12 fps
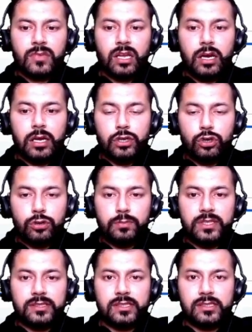I hope
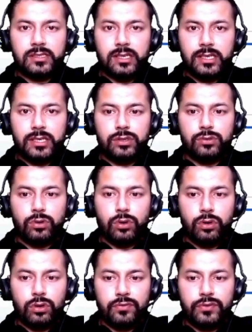this is clear to
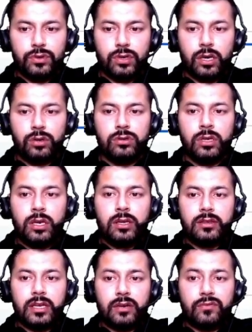all of you now,
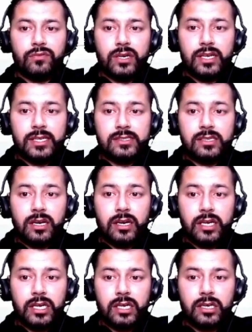that what is the
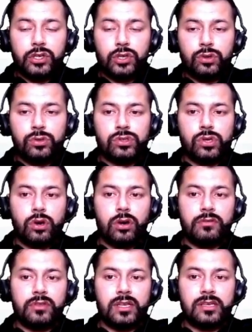real use
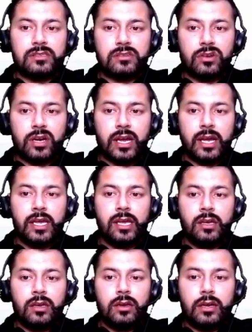of this try
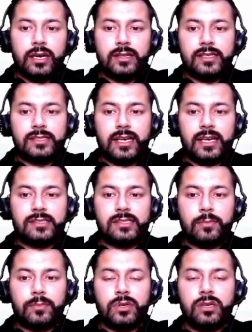and this
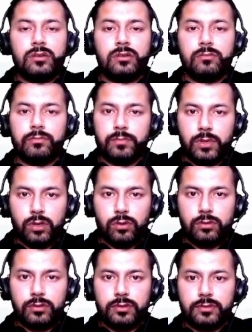except
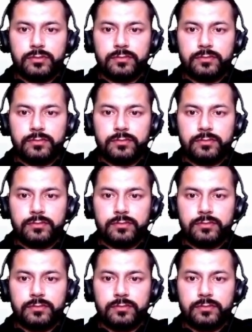block.